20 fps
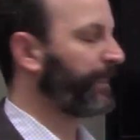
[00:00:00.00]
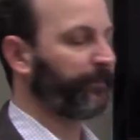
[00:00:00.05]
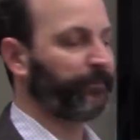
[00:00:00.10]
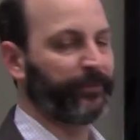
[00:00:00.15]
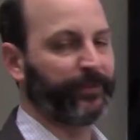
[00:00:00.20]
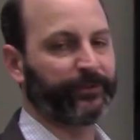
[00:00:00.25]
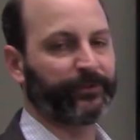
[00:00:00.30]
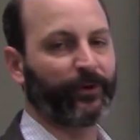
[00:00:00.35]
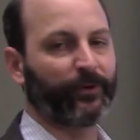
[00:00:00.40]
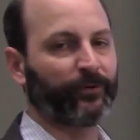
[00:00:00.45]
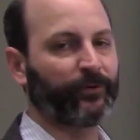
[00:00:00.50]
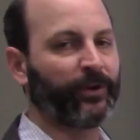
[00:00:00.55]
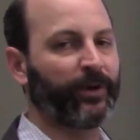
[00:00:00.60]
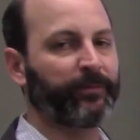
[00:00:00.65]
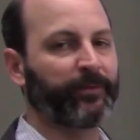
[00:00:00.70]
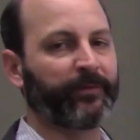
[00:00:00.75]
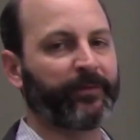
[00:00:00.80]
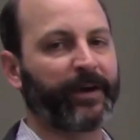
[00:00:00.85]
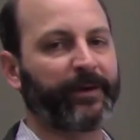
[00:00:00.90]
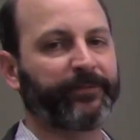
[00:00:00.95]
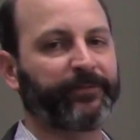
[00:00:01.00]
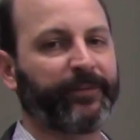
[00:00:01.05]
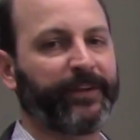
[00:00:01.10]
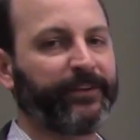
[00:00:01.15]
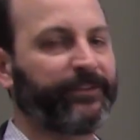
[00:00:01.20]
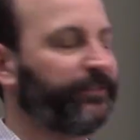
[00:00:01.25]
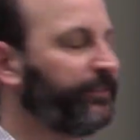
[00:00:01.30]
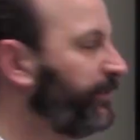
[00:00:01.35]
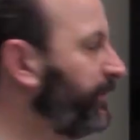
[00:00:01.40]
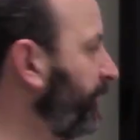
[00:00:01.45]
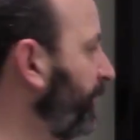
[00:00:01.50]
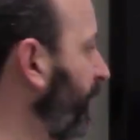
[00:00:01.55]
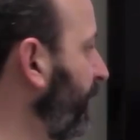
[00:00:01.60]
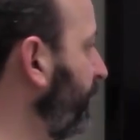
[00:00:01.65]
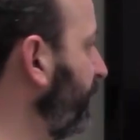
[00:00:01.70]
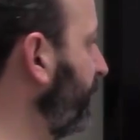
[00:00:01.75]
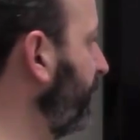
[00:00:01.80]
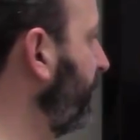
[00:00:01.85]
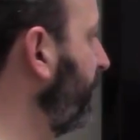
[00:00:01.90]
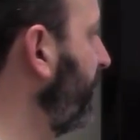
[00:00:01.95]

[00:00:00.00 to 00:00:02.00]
when the total number of observations is even,